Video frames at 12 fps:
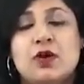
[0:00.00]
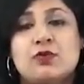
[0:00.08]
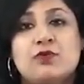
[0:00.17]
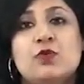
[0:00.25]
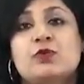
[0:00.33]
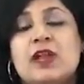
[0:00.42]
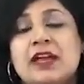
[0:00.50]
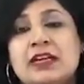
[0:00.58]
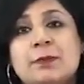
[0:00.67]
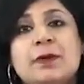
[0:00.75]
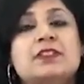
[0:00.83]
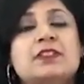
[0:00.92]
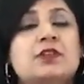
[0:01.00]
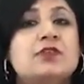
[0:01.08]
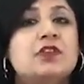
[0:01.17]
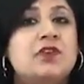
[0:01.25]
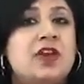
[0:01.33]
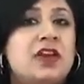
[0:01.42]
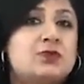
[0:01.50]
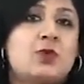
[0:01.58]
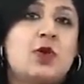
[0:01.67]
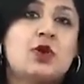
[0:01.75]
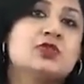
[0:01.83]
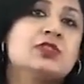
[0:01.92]
outflow, 90% of the drainage
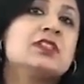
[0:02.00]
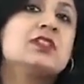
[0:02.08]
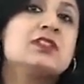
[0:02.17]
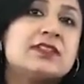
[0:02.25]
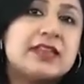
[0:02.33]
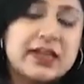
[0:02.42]
block. So, this is the